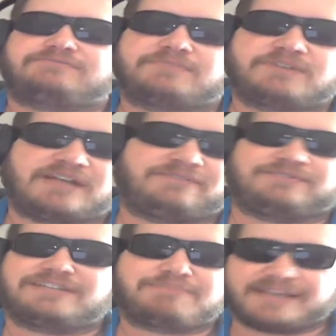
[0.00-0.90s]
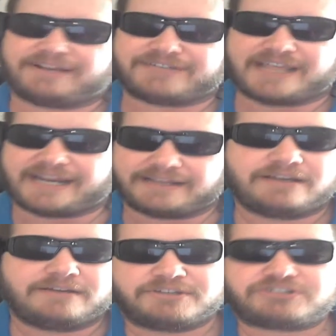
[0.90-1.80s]
let's make it entertaining.
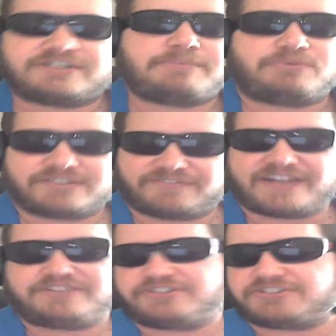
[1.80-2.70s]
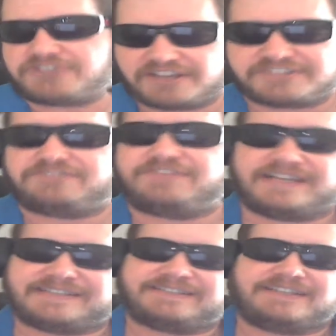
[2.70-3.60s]
Mr. Deadman was invited to the sausage
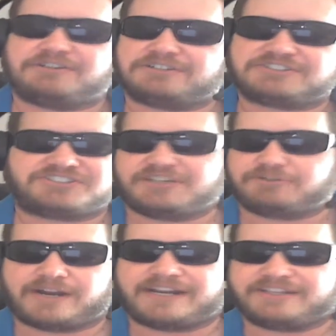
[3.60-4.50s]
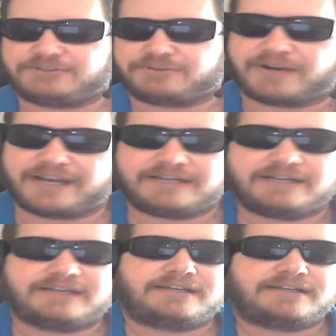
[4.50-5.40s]
fest. Let's just dig right into it, right?
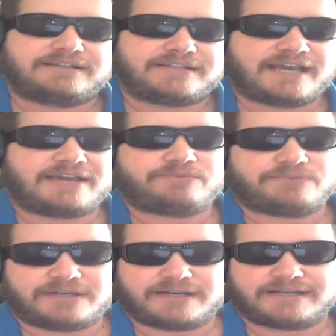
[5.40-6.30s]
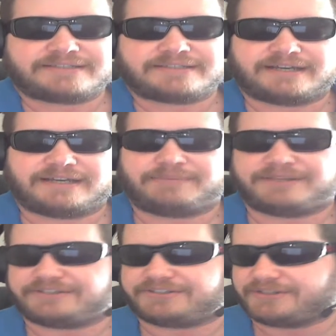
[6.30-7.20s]
That was,
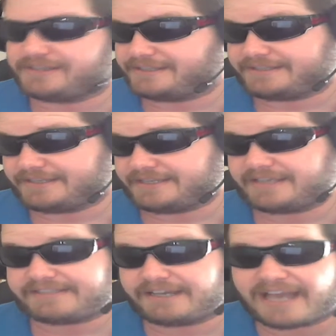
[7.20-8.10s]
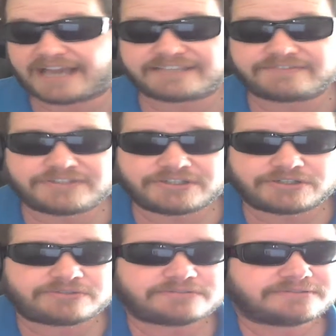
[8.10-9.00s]
does that sound active to
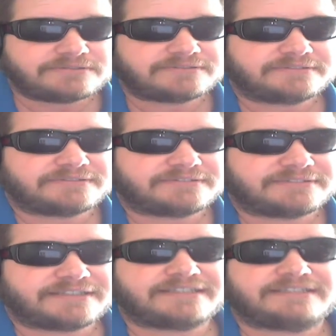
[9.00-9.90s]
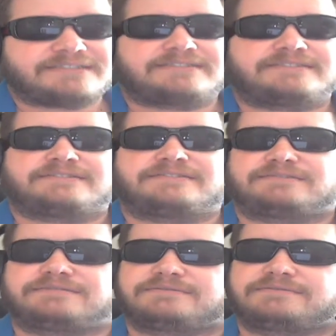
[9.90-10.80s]
you? Does it?
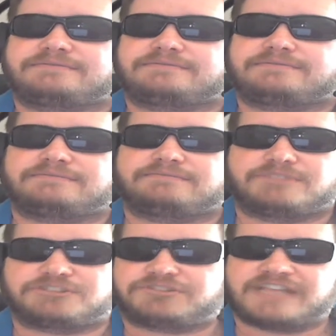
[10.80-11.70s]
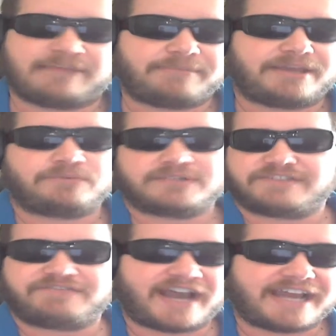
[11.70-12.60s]
Mr. Deadman was
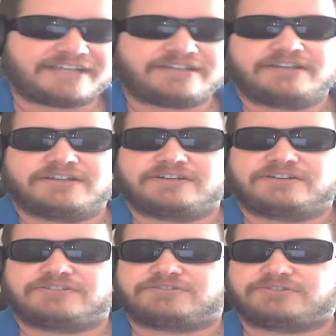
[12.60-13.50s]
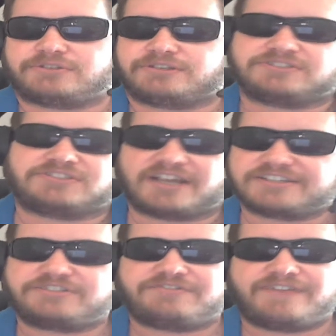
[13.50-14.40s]
invited to the
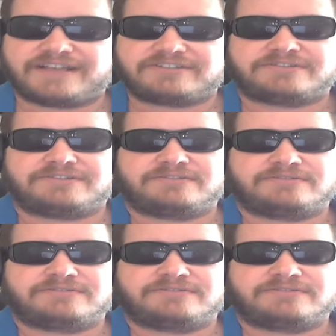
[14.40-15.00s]
sausage fest.